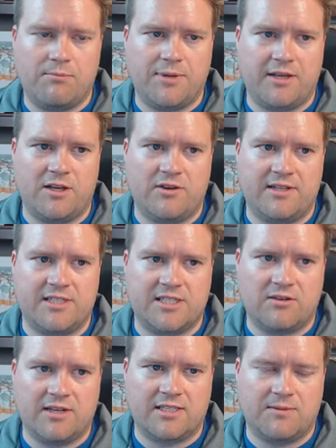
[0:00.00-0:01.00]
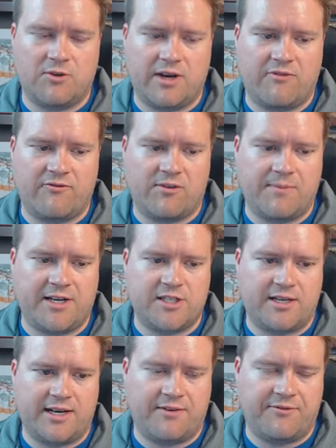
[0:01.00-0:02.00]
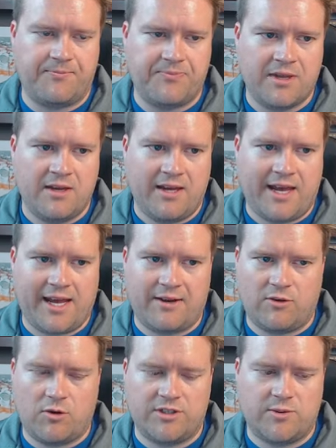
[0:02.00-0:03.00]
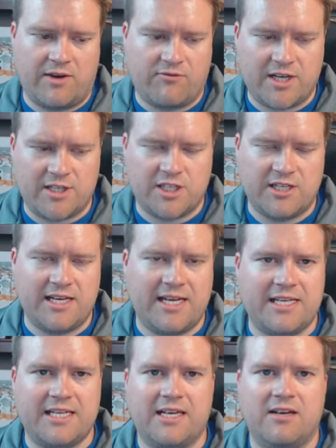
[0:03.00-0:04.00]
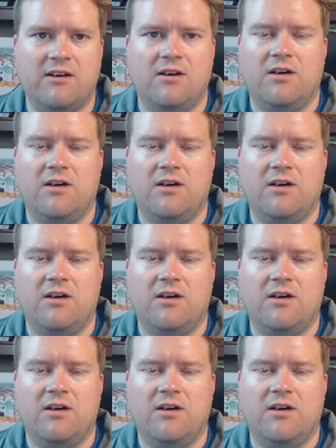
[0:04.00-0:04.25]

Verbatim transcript: but you can still get some great information out of them. And of course, we have Russian, Hindi,